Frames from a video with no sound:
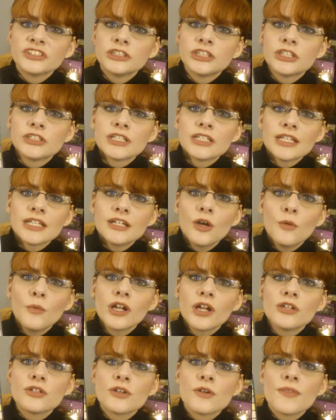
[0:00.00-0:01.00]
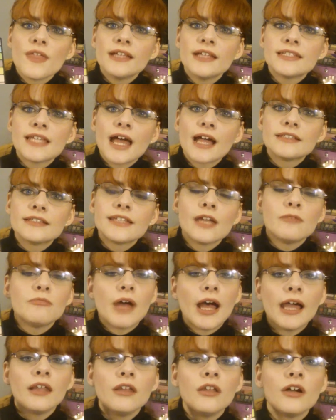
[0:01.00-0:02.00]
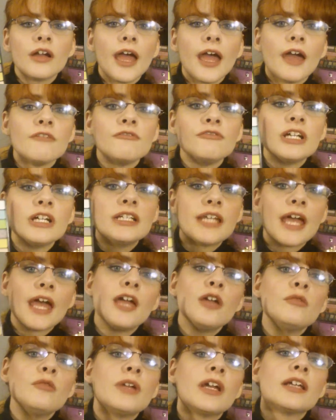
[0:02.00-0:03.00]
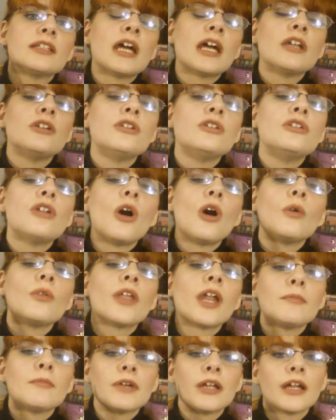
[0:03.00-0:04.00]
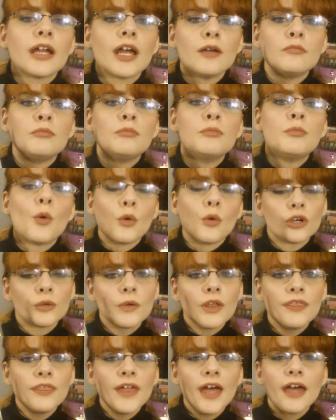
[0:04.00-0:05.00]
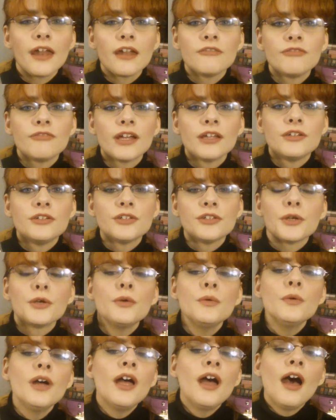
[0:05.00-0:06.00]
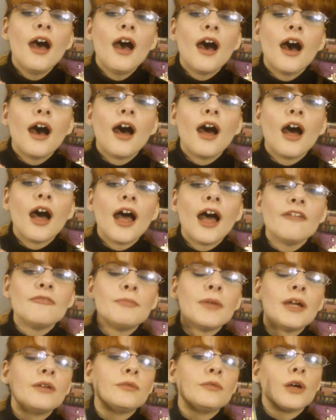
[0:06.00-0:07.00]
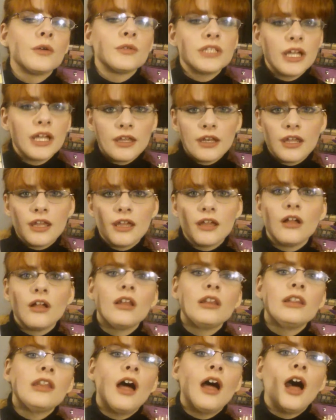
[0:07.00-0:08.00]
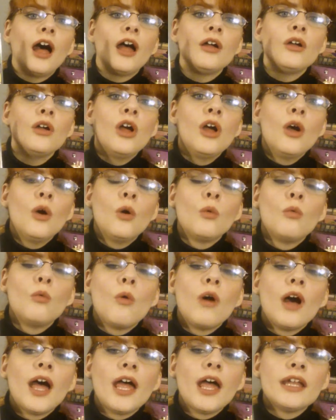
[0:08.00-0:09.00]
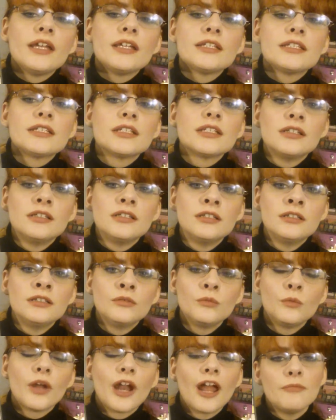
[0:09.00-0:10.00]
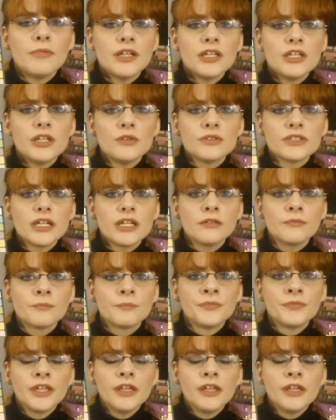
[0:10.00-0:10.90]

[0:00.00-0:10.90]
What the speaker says: since I don't want to do the exact same eye look every day, because I know that I'm gonna get bored with that if I do, I've been rotating a lot what I've been using.